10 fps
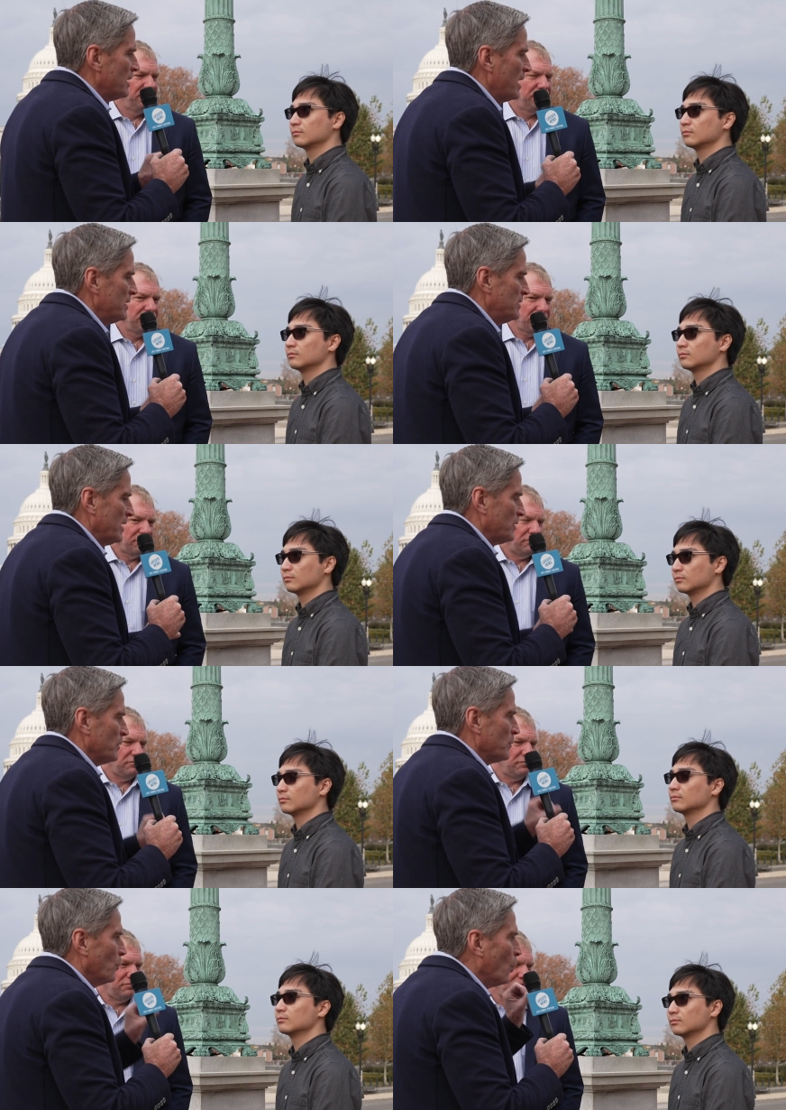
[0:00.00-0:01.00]
Speaker 1: contact
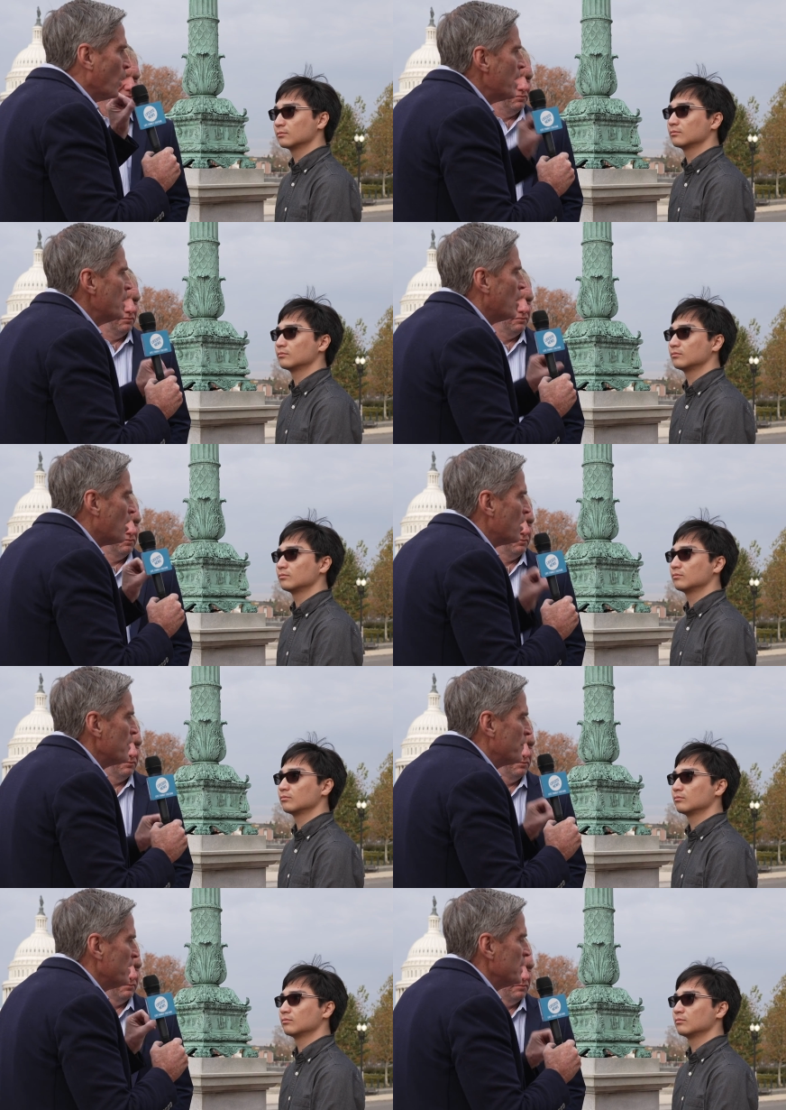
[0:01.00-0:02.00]
with, what
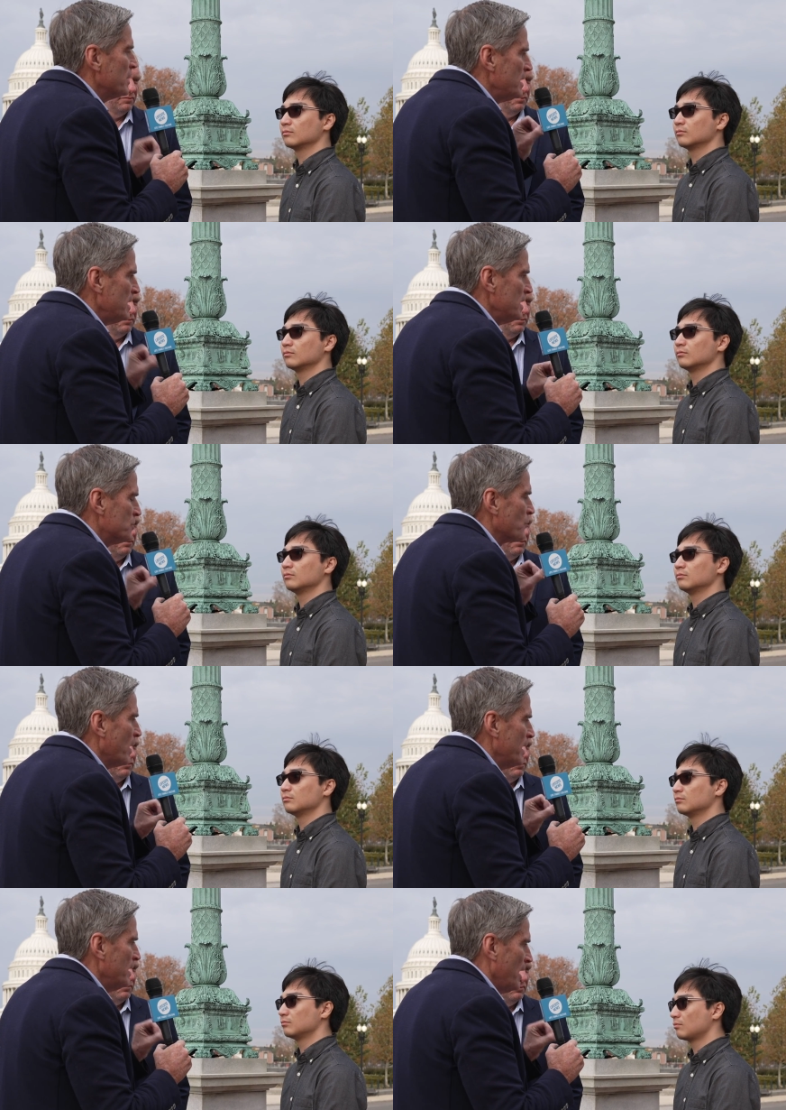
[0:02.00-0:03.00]
are their needs
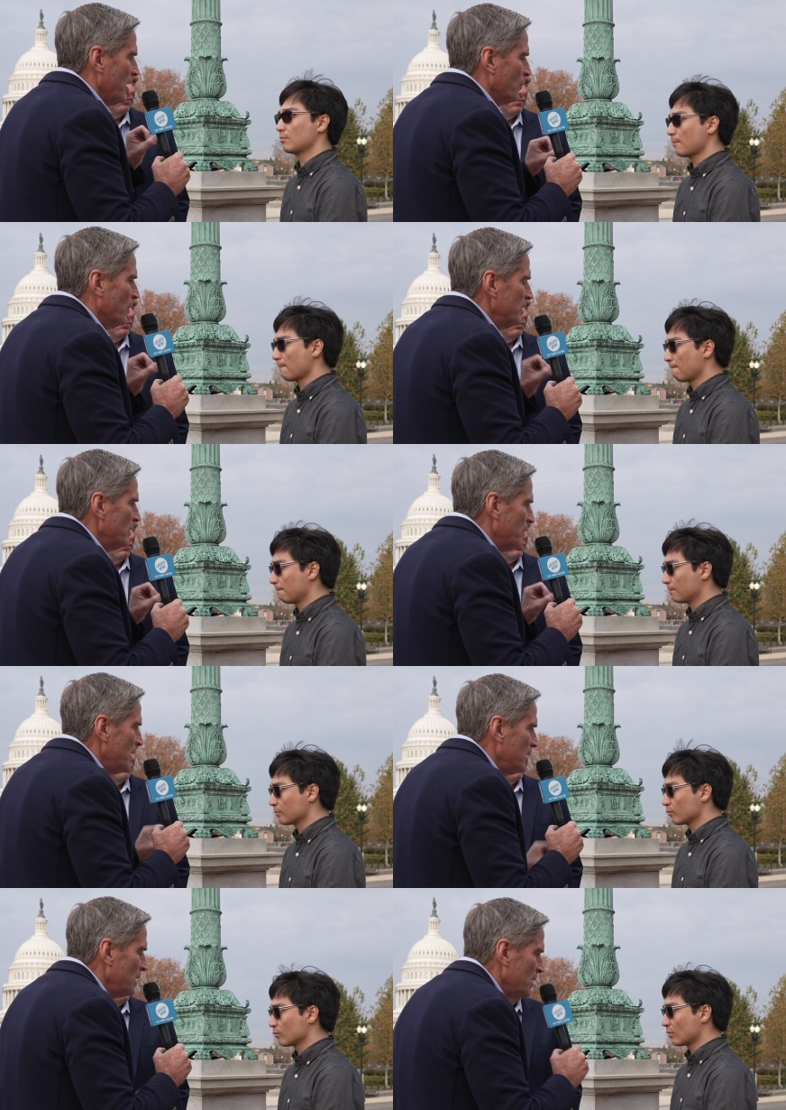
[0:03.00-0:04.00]
right now? What do
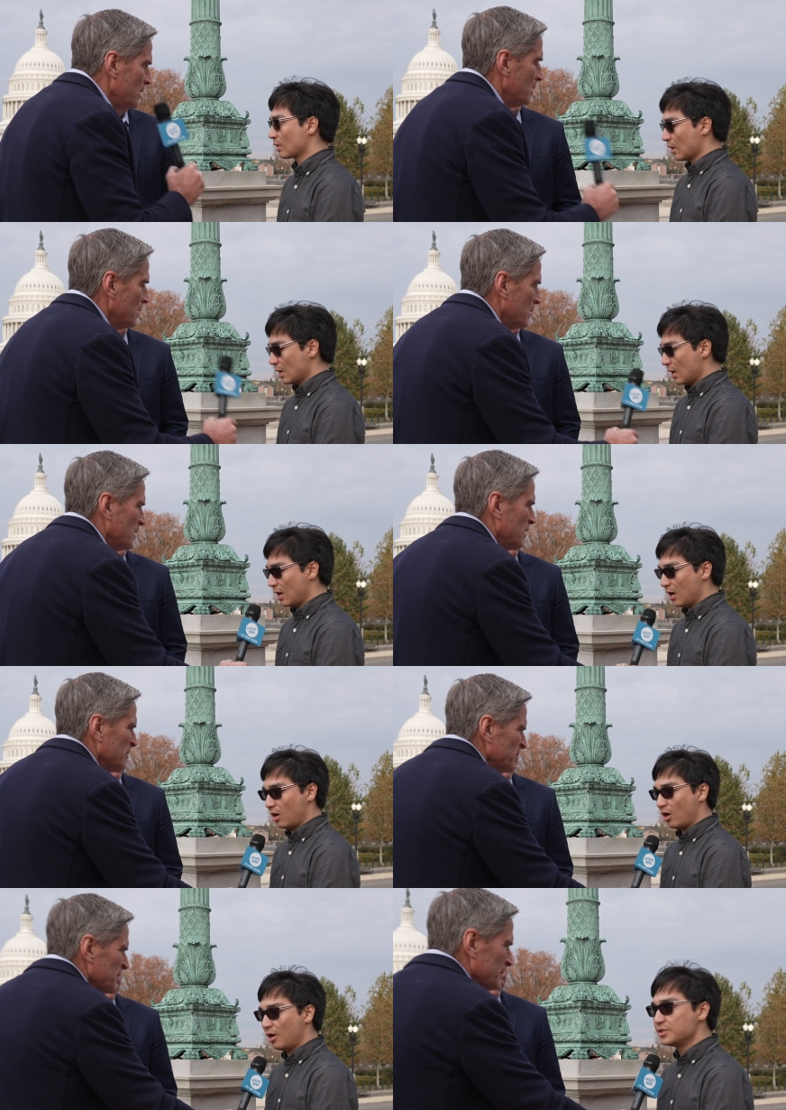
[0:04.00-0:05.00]
they need?
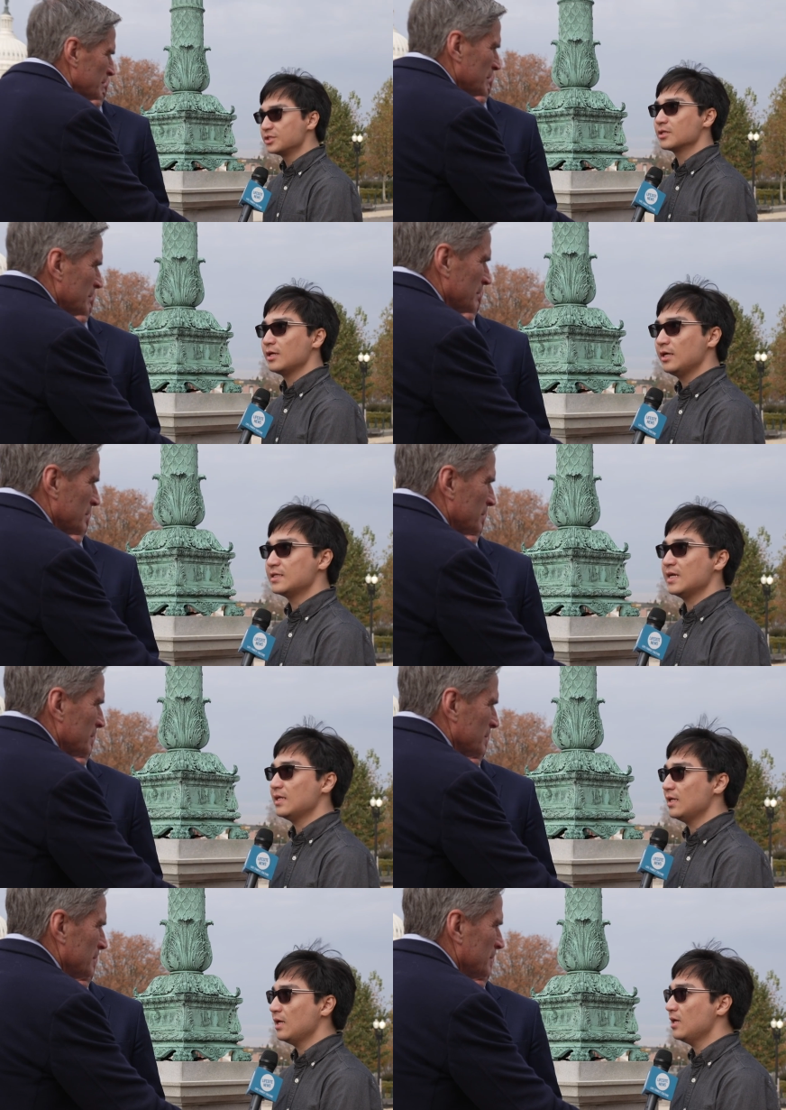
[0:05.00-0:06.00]
Speaker 2: Uh, urgently,
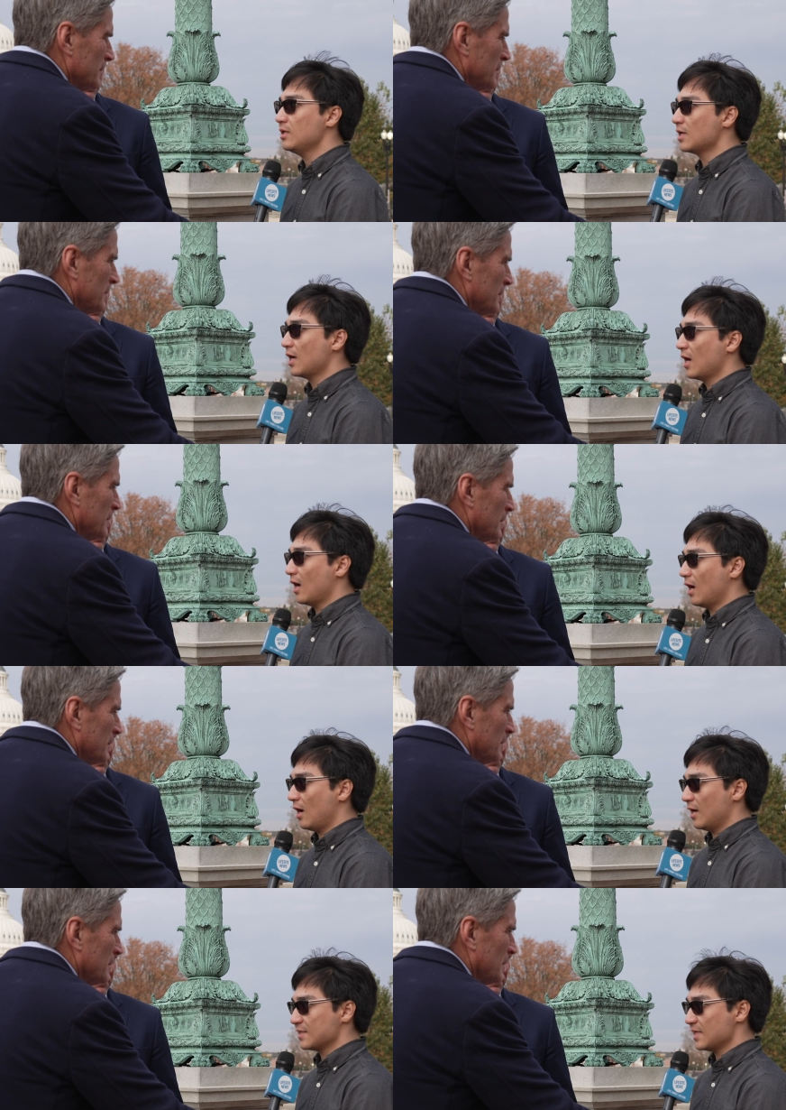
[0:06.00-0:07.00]
they need
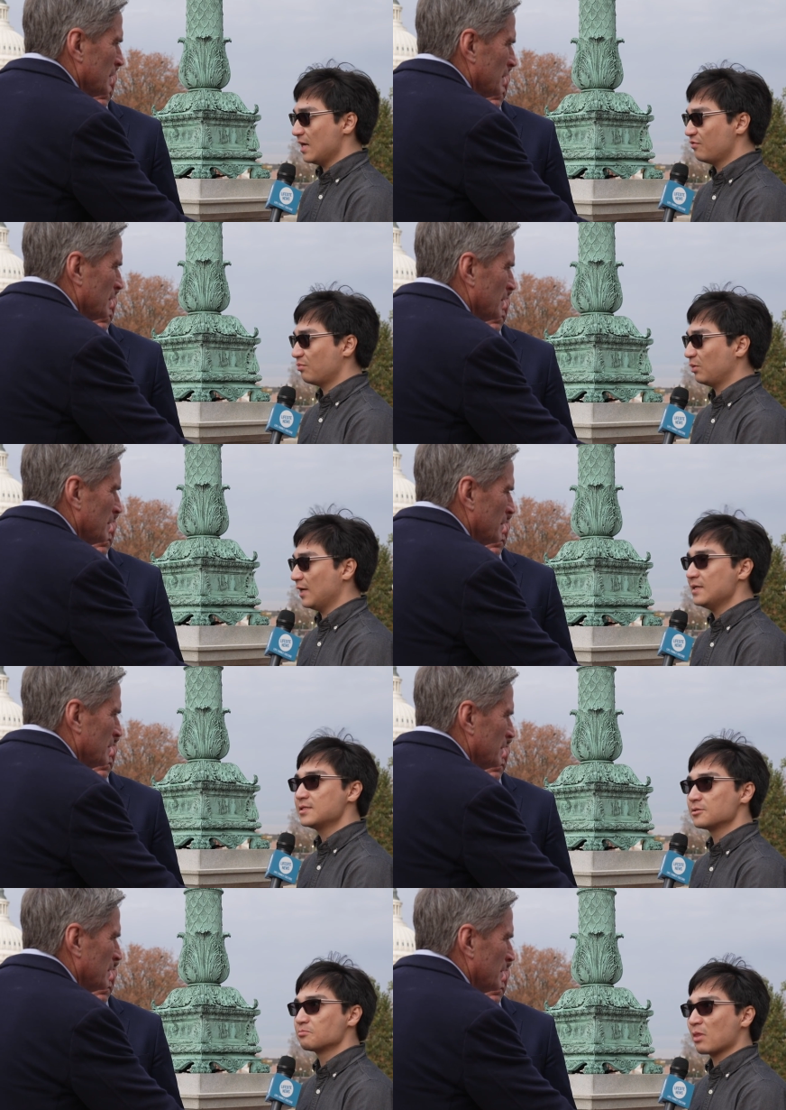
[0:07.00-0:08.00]
uh, a safe
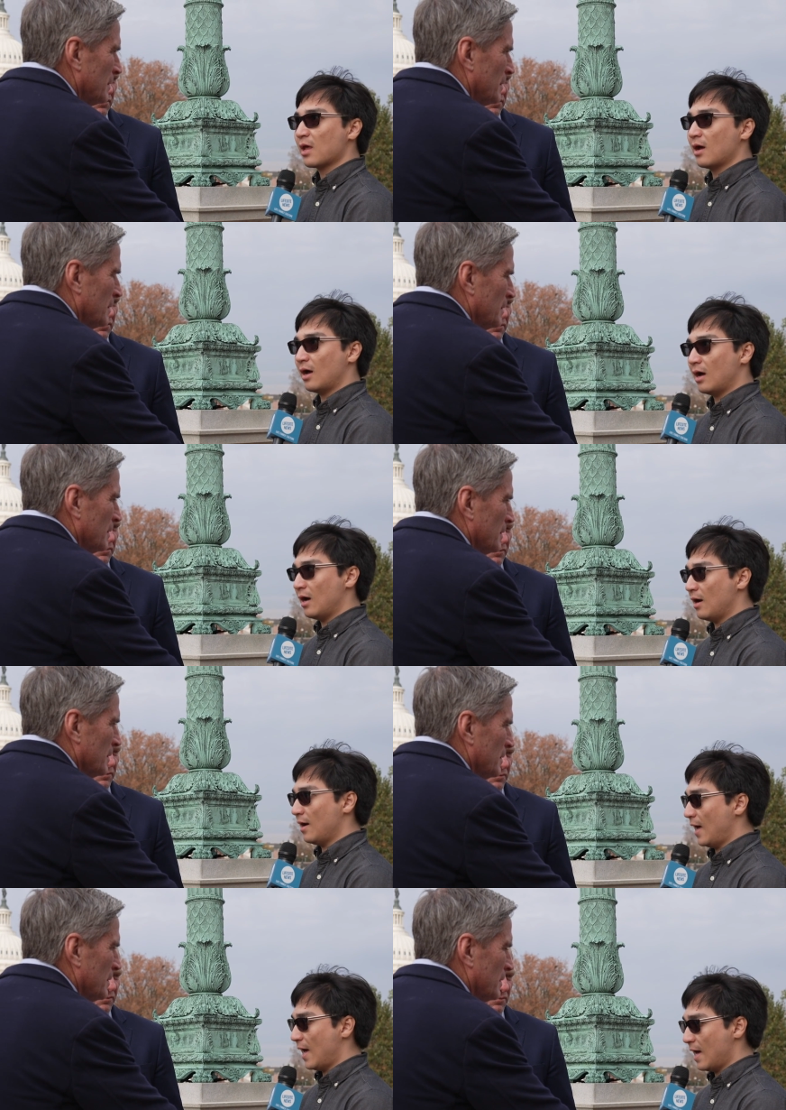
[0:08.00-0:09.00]
place,
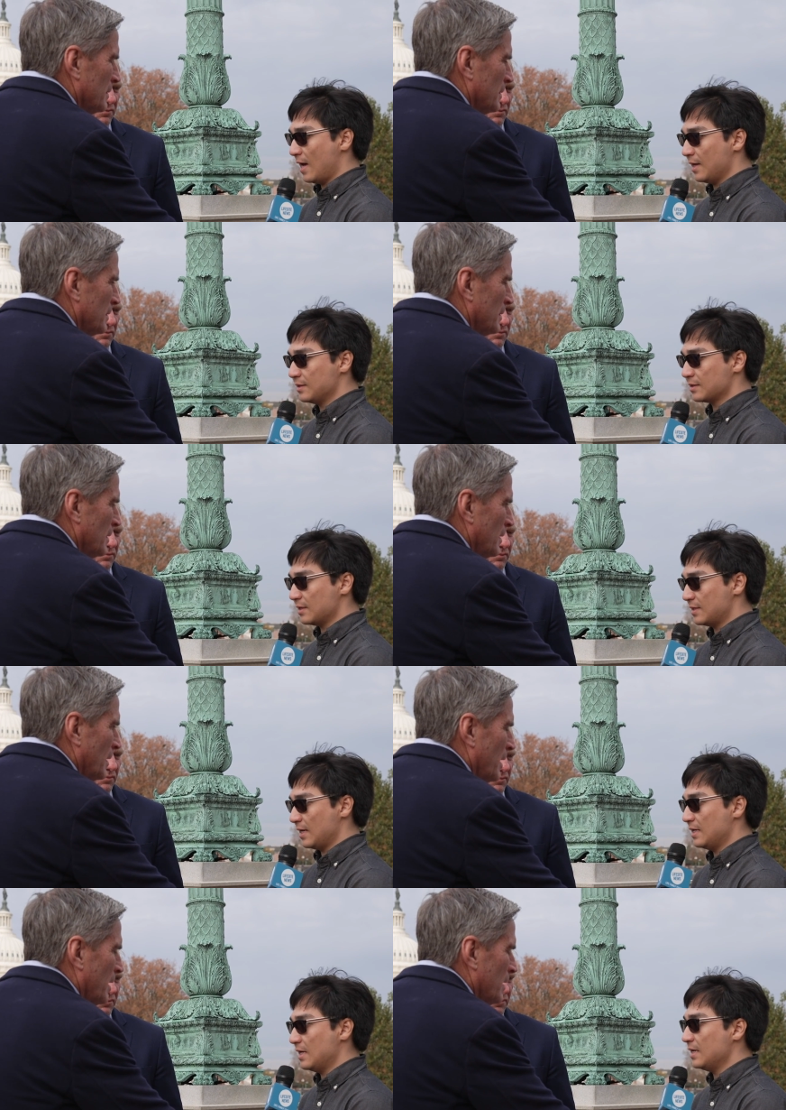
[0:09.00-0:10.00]
uh, and
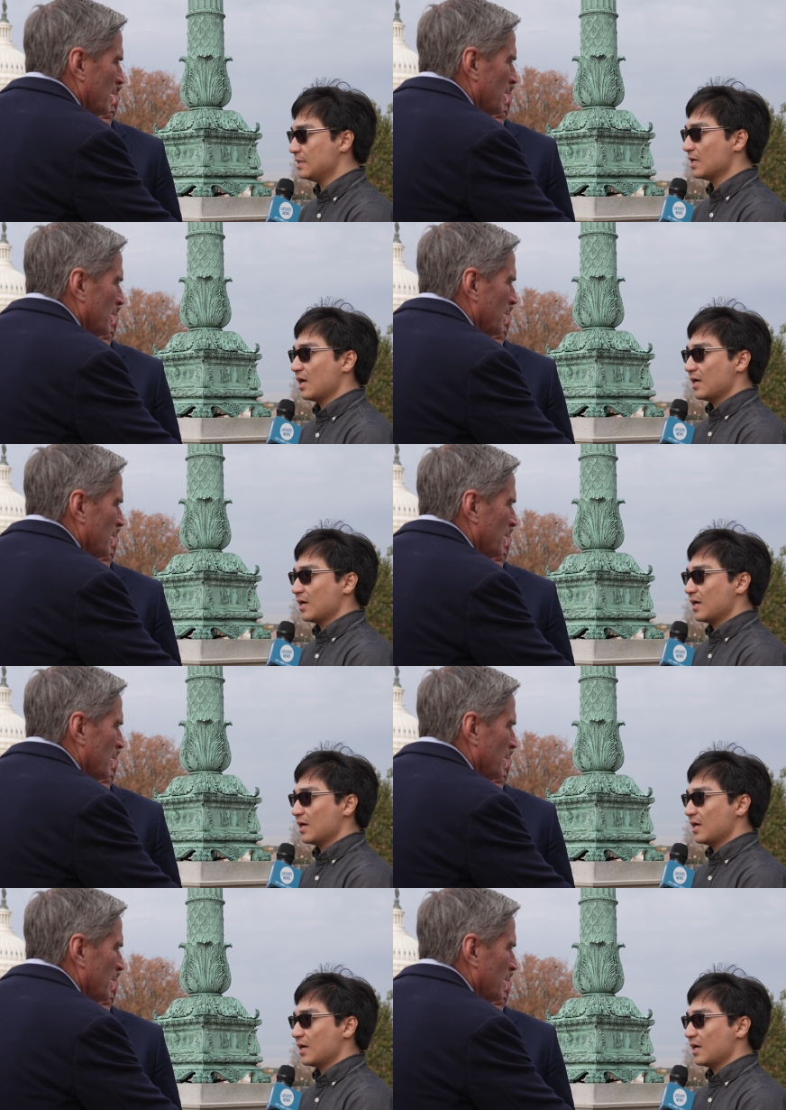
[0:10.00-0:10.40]
they need